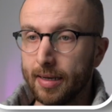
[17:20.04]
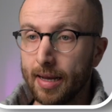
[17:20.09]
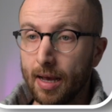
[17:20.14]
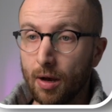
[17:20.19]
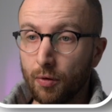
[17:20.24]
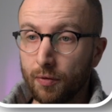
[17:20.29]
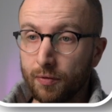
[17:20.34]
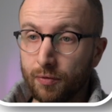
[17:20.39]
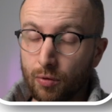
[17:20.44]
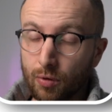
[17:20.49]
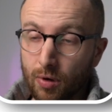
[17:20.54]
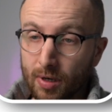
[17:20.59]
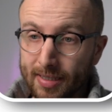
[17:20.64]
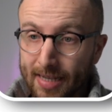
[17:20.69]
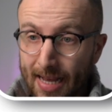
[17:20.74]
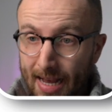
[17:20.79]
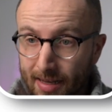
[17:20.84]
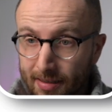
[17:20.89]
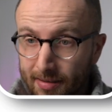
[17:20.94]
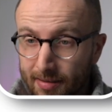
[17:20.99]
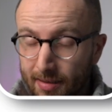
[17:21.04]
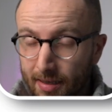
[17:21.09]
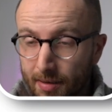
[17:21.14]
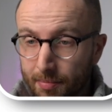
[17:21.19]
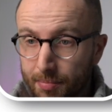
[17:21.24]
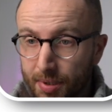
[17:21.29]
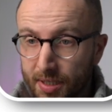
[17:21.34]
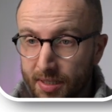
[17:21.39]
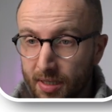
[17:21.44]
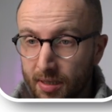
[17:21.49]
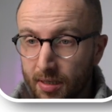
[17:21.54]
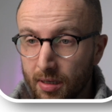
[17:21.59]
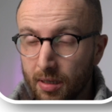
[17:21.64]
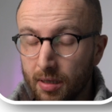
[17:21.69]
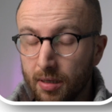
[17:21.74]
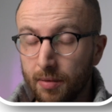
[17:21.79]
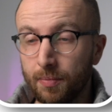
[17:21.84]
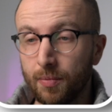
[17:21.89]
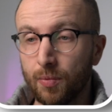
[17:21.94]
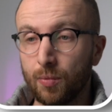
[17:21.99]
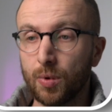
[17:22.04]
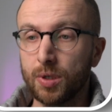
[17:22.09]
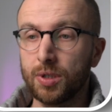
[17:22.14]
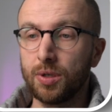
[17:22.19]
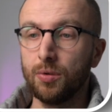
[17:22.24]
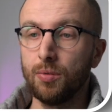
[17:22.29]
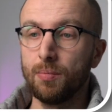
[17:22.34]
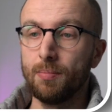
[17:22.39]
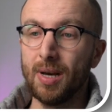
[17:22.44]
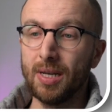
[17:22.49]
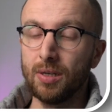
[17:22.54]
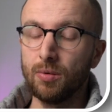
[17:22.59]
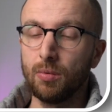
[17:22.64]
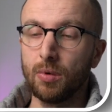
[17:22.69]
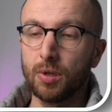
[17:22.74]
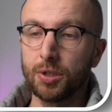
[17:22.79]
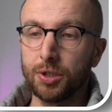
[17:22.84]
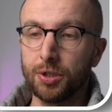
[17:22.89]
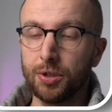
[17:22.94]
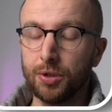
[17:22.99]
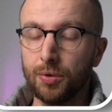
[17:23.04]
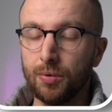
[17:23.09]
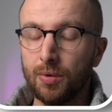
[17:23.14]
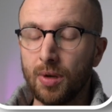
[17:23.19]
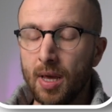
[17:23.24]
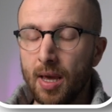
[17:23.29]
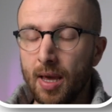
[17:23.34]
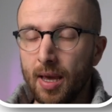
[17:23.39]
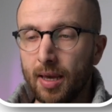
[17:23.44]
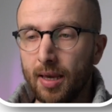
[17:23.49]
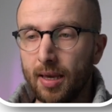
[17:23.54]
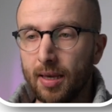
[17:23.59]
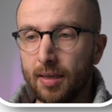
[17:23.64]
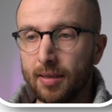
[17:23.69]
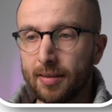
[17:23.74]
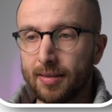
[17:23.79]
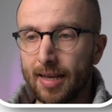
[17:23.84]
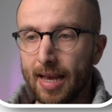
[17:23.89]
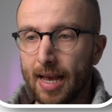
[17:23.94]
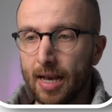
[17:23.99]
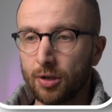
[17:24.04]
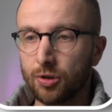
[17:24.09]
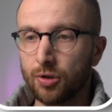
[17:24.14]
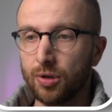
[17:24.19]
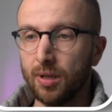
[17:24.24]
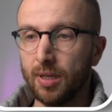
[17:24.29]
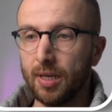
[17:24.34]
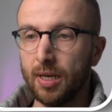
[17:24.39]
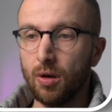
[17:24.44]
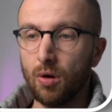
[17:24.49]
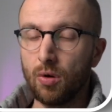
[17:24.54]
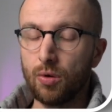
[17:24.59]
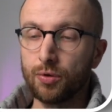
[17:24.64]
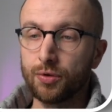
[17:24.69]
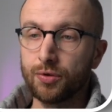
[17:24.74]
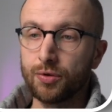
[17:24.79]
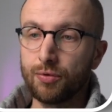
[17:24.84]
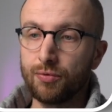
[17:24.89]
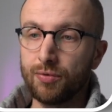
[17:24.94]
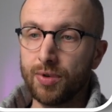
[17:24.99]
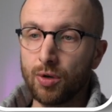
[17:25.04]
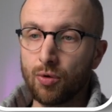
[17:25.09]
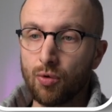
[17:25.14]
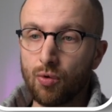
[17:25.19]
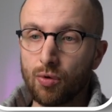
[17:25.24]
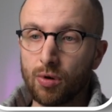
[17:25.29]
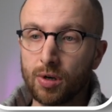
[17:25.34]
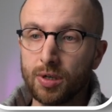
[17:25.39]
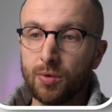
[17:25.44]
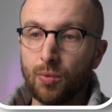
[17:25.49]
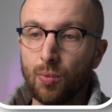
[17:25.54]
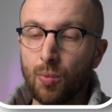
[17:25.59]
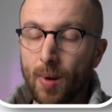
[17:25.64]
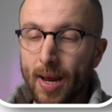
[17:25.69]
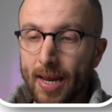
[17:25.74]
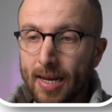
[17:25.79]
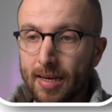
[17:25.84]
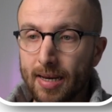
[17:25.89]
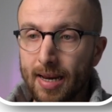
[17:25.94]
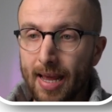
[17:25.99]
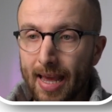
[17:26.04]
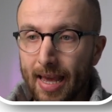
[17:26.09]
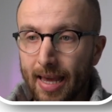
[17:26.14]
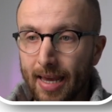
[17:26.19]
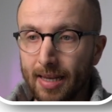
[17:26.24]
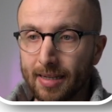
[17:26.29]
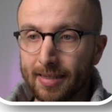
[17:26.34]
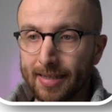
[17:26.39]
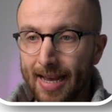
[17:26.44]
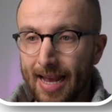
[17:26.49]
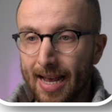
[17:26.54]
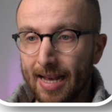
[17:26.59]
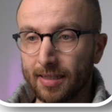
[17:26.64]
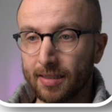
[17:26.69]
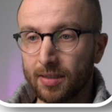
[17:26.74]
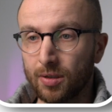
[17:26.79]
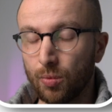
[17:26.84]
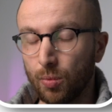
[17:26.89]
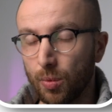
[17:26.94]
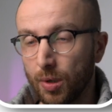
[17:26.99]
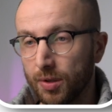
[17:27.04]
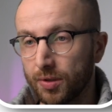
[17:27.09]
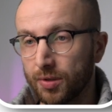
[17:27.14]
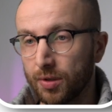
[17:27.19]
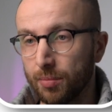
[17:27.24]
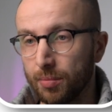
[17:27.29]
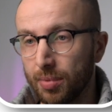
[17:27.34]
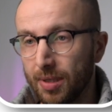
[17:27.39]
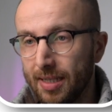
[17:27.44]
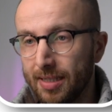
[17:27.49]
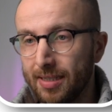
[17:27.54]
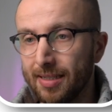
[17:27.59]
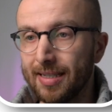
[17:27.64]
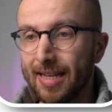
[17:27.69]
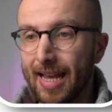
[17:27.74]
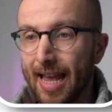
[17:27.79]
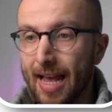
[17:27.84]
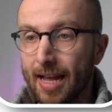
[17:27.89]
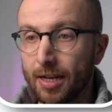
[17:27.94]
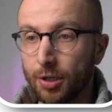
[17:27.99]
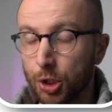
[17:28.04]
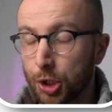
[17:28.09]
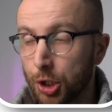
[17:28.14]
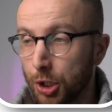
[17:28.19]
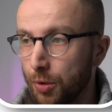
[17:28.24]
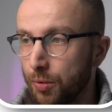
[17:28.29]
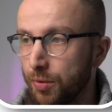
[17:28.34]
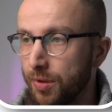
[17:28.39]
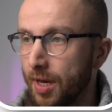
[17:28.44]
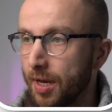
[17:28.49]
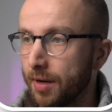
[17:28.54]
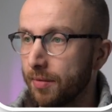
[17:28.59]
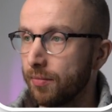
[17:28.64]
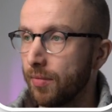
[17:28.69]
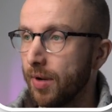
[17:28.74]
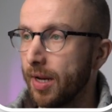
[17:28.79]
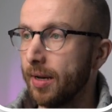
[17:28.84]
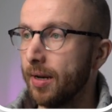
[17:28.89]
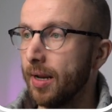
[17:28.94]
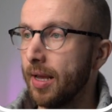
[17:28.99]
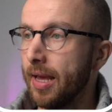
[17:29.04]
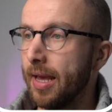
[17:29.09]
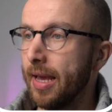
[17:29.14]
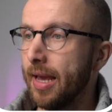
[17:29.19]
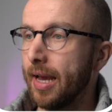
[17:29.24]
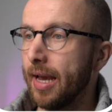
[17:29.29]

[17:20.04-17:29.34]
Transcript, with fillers: Now for tasks in particular, what you might want to do is actually also record when a task was completed and show that, right?